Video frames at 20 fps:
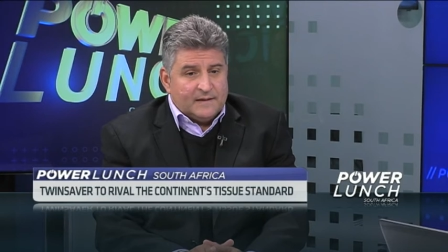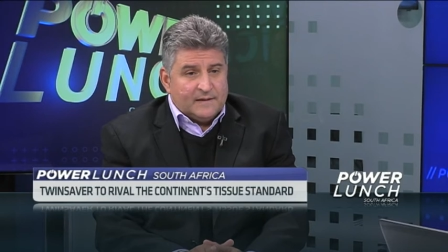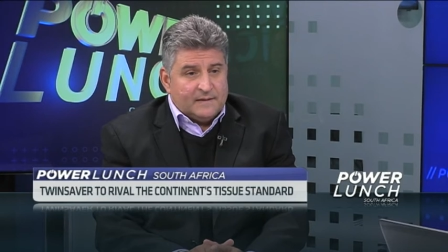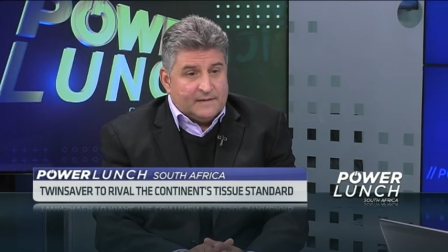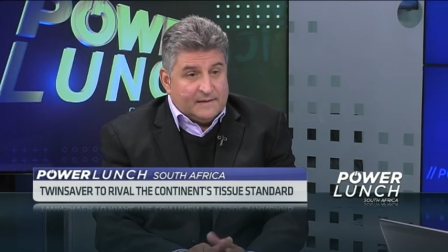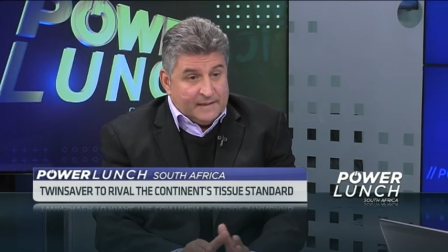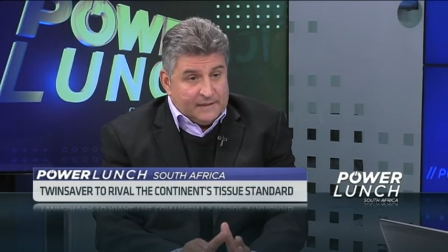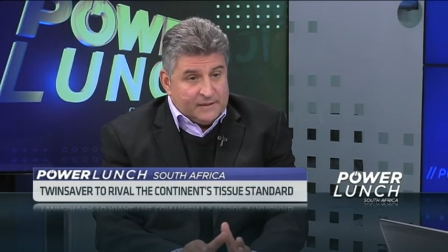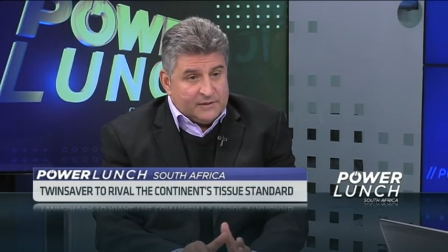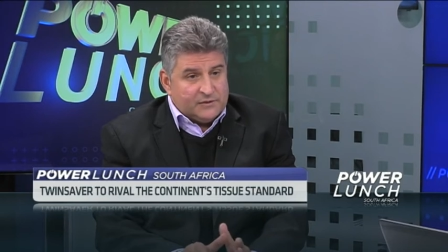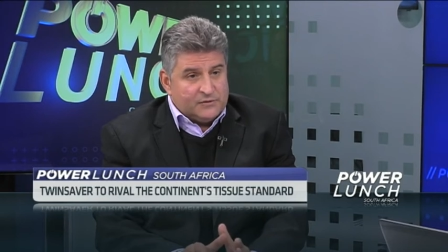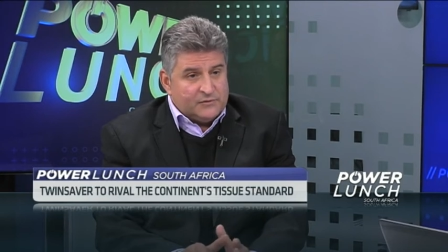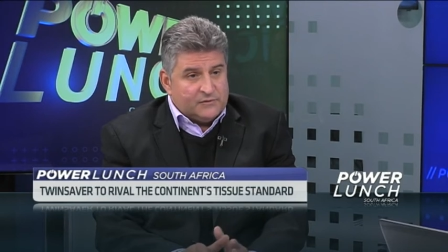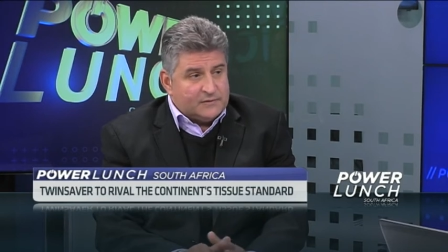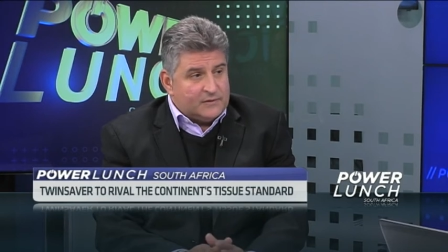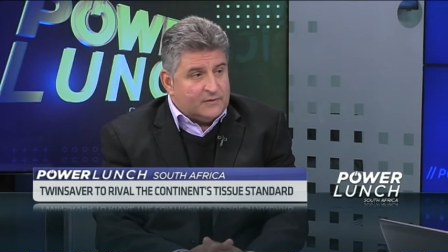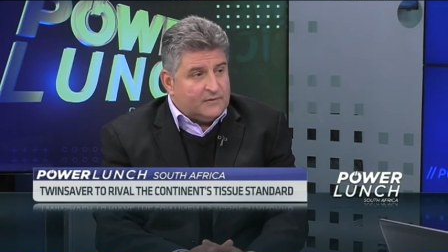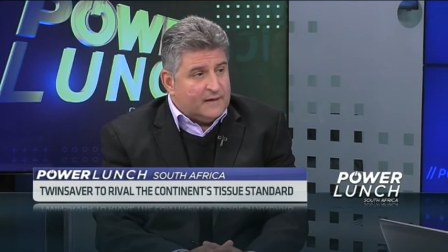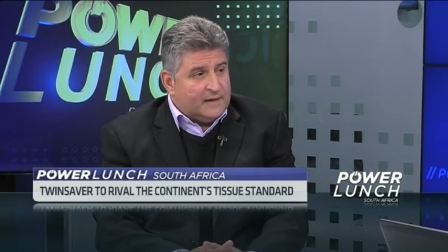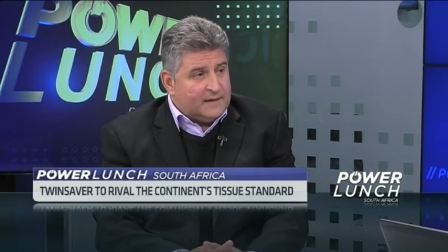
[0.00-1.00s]
the
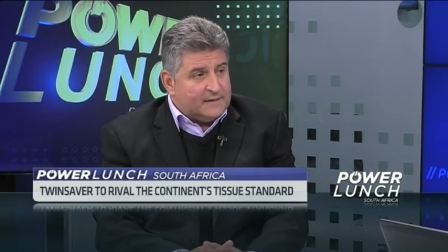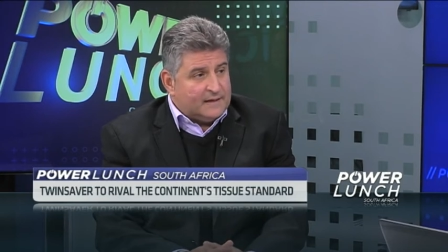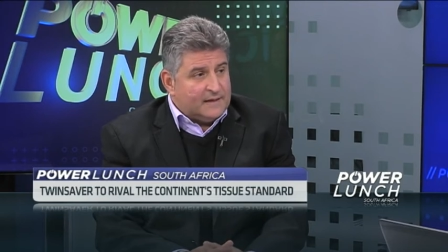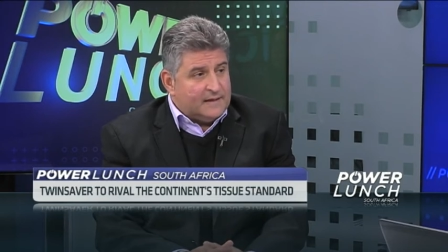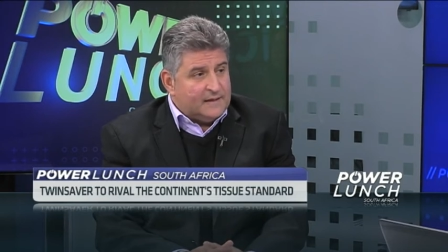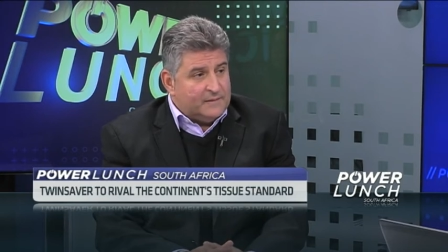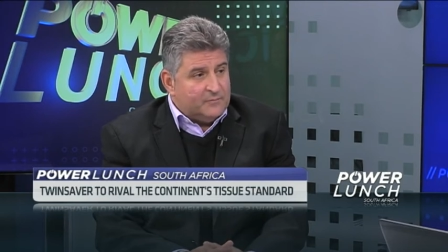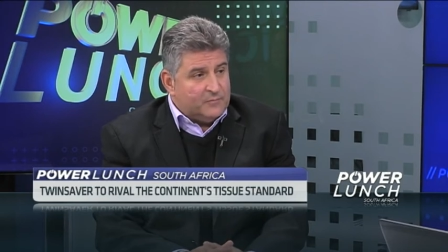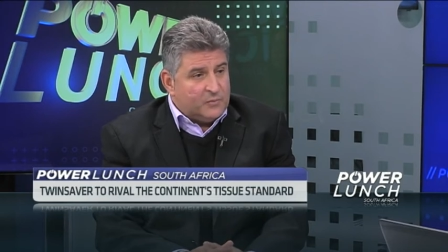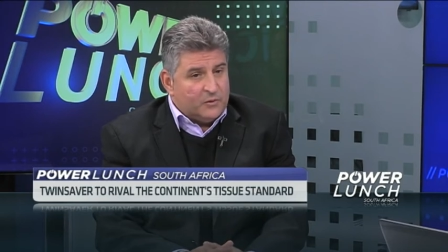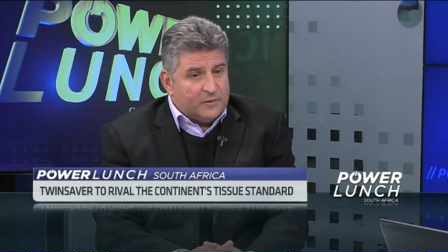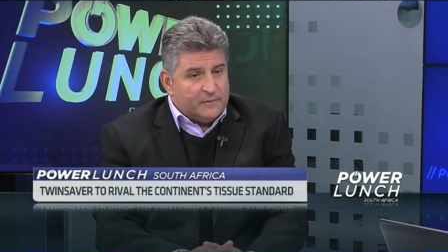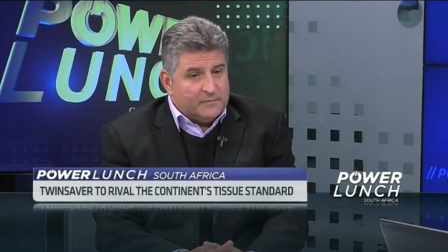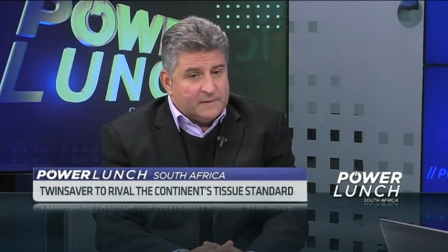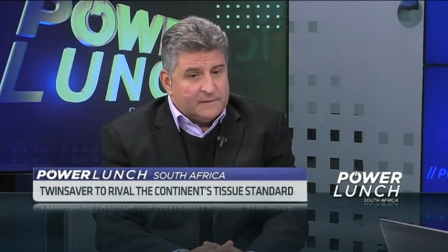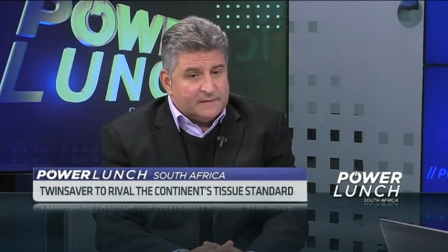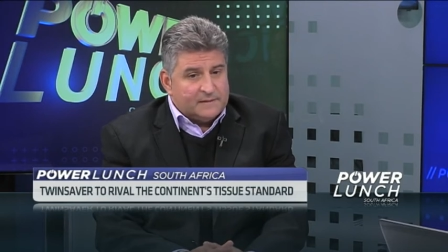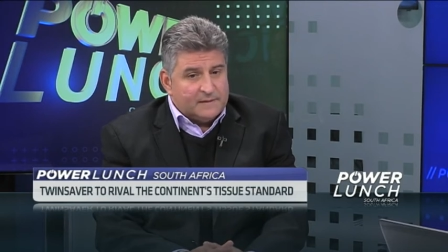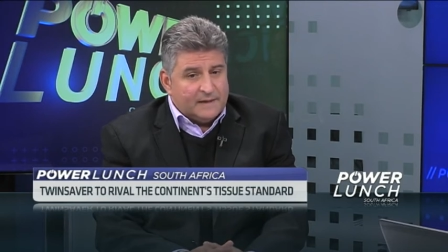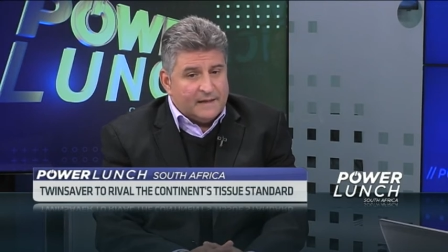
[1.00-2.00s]
issues around
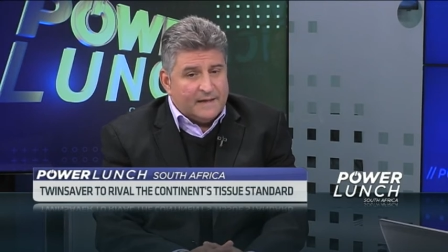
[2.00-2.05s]
unemployment